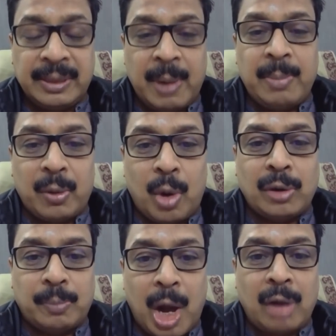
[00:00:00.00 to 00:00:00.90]
Remember
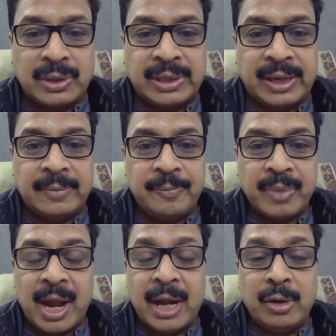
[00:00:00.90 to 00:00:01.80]
what Mao said,
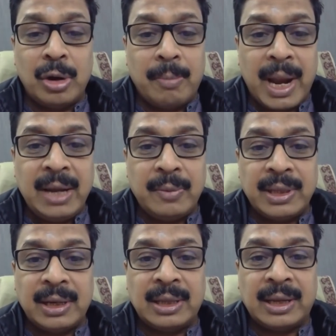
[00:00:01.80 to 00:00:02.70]
I don't mind
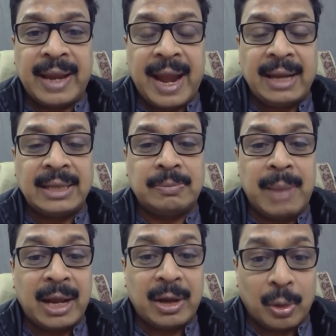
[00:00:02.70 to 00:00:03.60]
whether the cat is
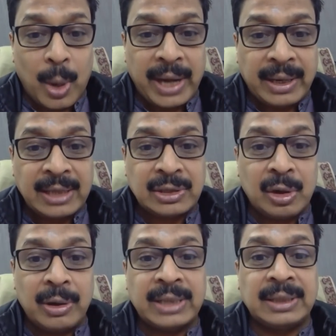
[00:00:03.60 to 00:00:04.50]
black or white as
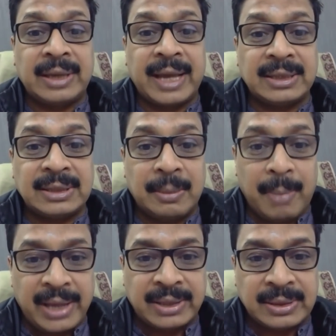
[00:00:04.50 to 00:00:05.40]
long as it catches the
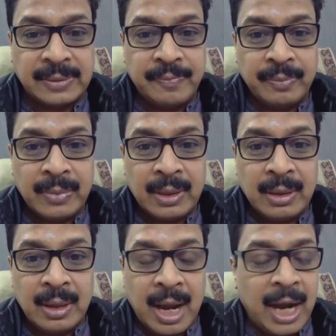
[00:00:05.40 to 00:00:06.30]
mice.
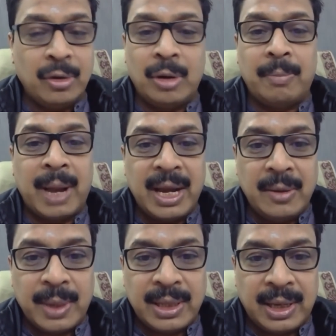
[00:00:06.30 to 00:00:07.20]
I don't
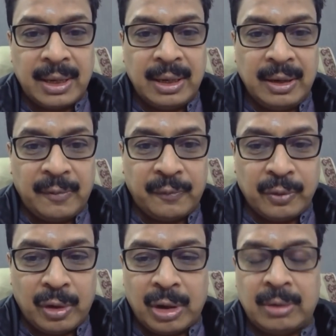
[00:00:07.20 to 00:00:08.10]
mind whether if
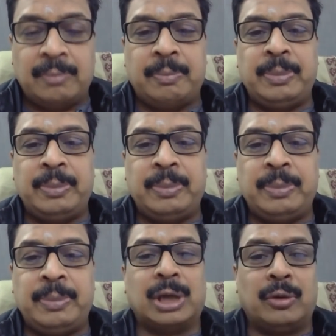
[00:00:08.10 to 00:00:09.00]
your
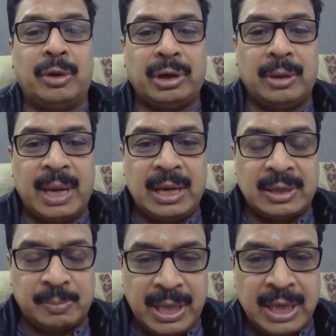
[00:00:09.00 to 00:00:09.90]
PSUs are going to remain
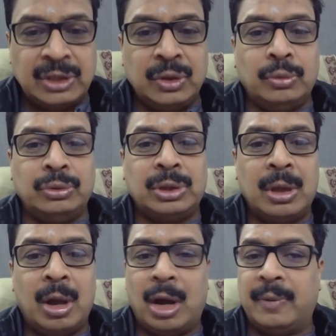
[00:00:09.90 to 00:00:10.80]
as PSUs
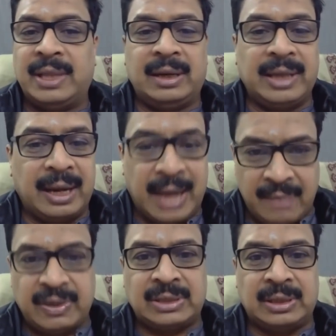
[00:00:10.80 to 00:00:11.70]
or whether they are
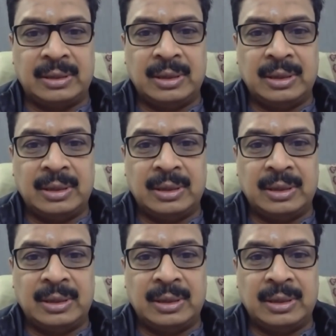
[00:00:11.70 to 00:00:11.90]
divested.